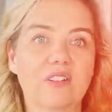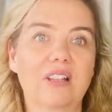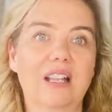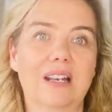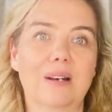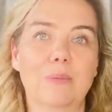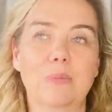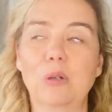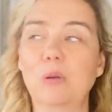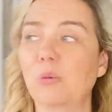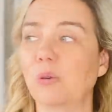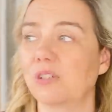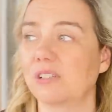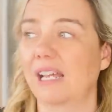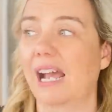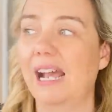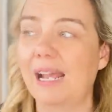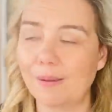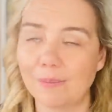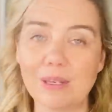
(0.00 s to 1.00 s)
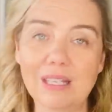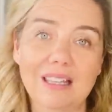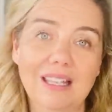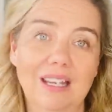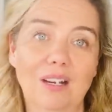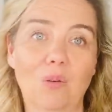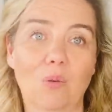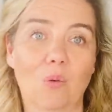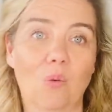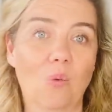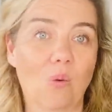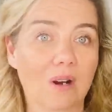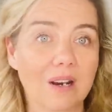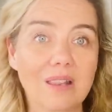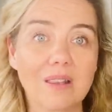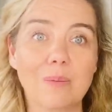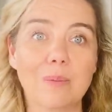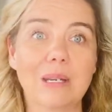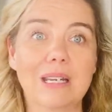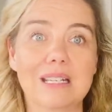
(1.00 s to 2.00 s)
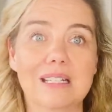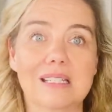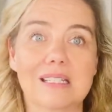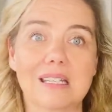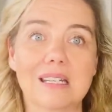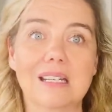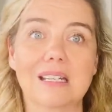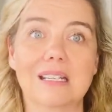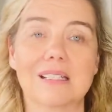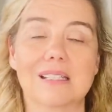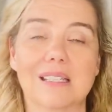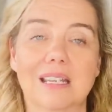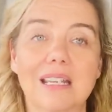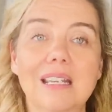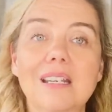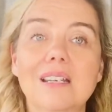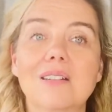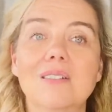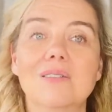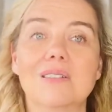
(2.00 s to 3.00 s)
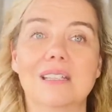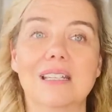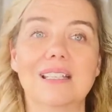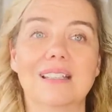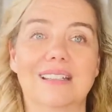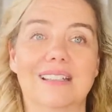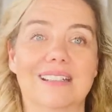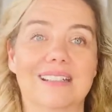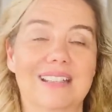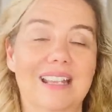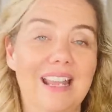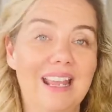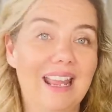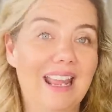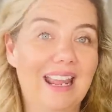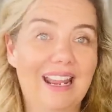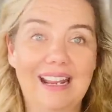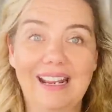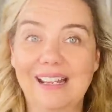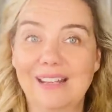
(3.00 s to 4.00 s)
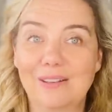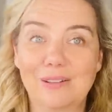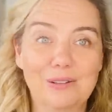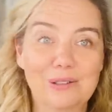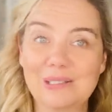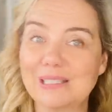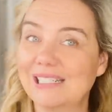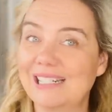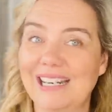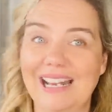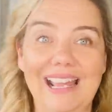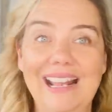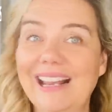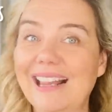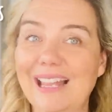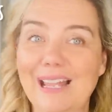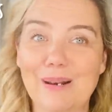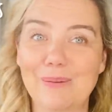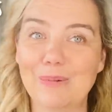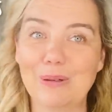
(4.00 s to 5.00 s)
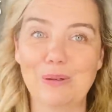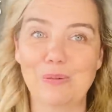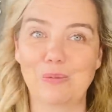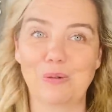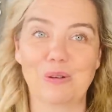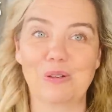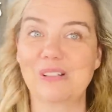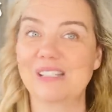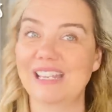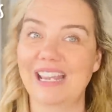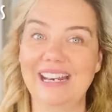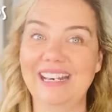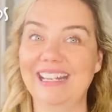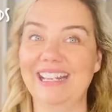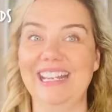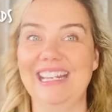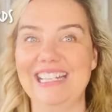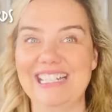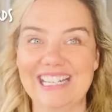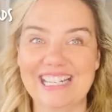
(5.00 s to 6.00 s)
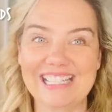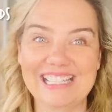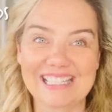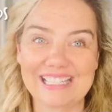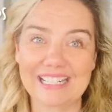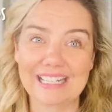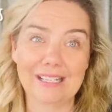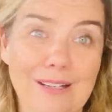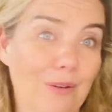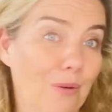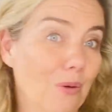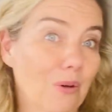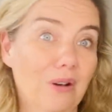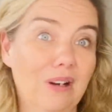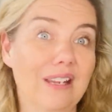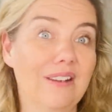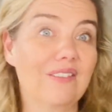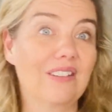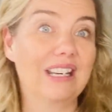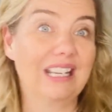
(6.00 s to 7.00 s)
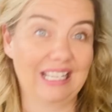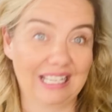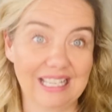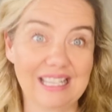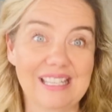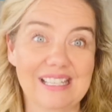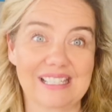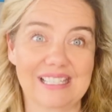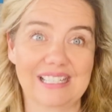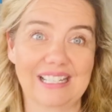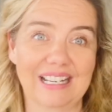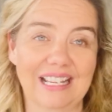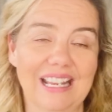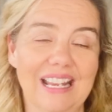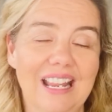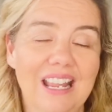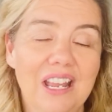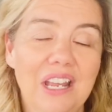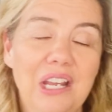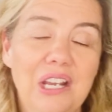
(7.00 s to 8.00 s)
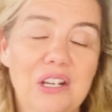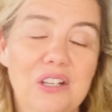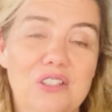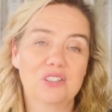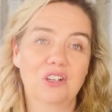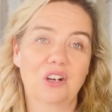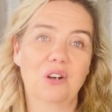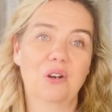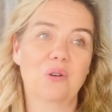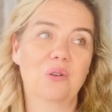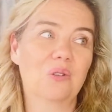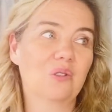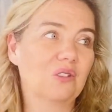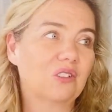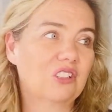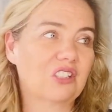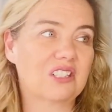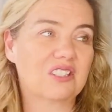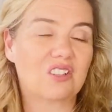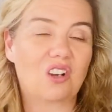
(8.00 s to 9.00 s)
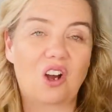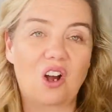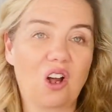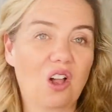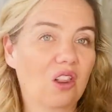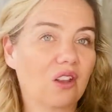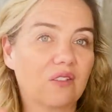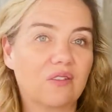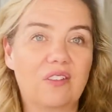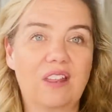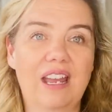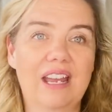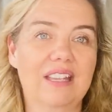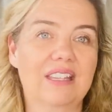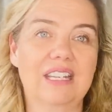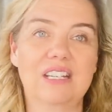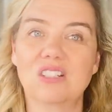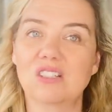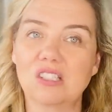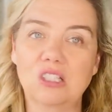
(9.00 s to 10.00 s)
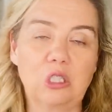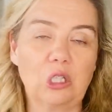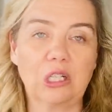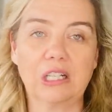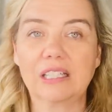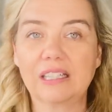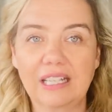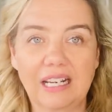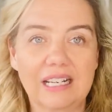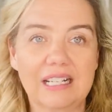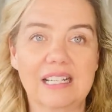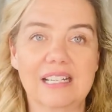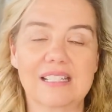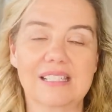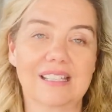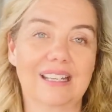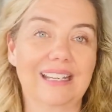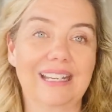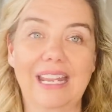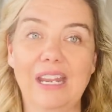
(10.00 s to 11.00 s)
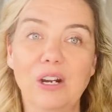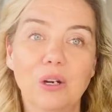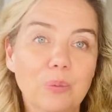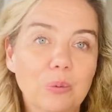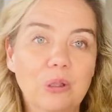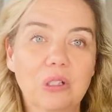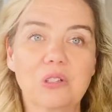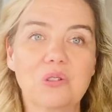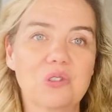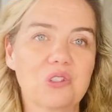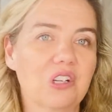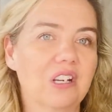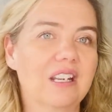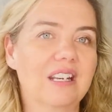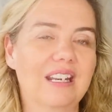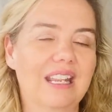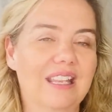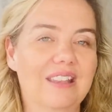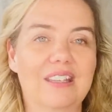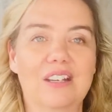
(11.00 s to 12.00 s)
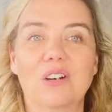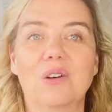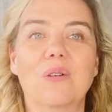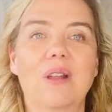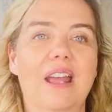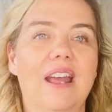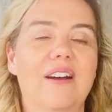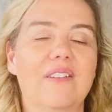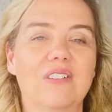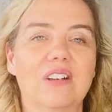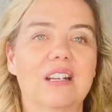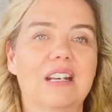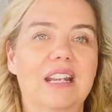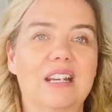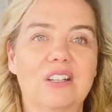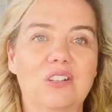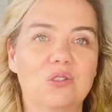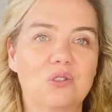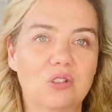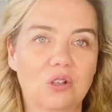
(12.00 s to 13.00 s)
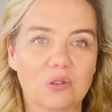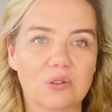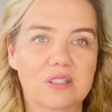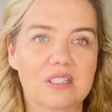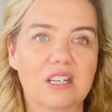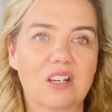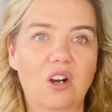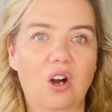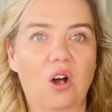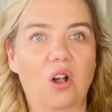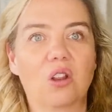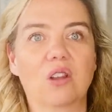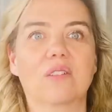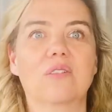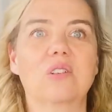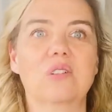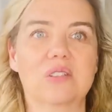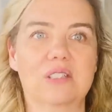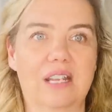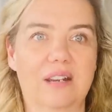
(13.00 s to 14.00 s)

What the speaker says: lot of billboards. I'm in like one of the biggest cities in New Zealand, and there's not a lot of billboards heading into the city or even in the city. So just all of that, they just look at that as like air pollution, and they don't have it. And you don't see all of those